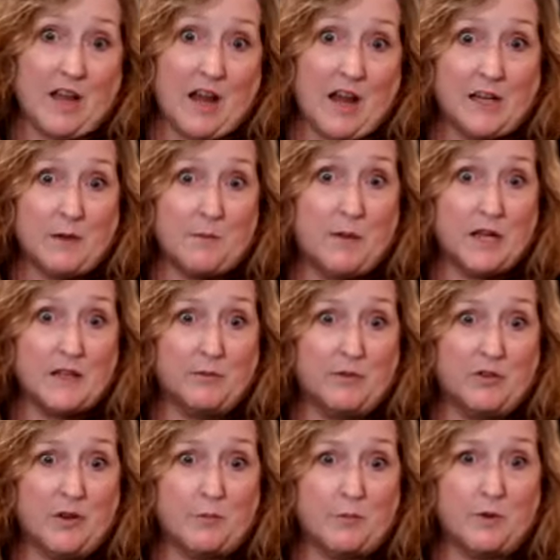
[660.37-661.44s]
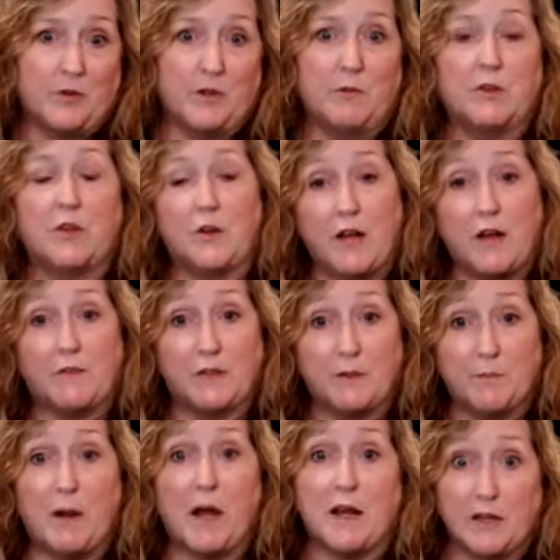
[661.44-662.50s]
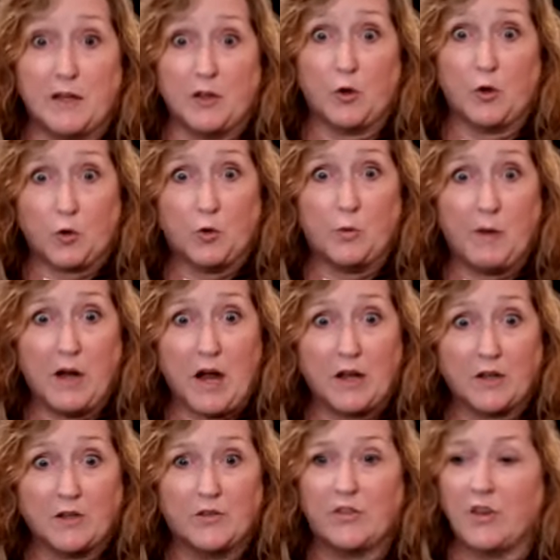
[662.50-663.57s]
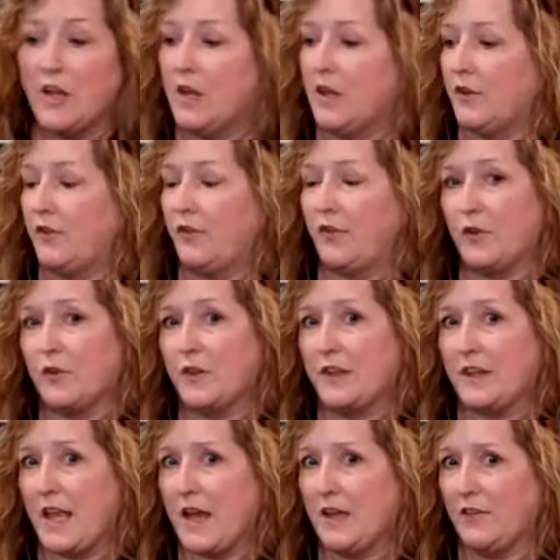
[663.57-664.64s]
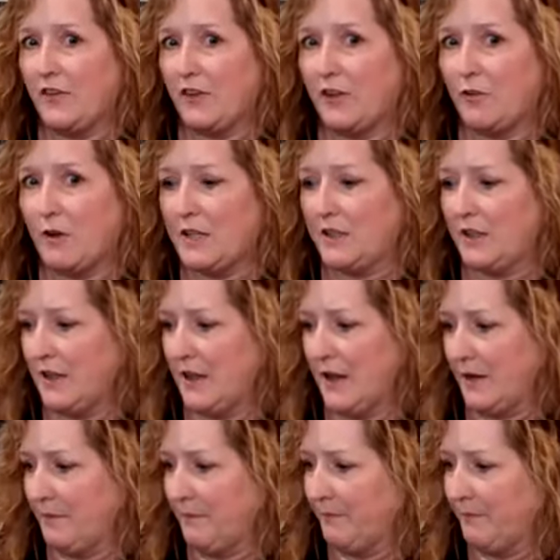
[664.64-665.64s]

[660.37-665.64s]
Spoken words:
I can buy them separately without having to buy another whole box. So that's a great thing.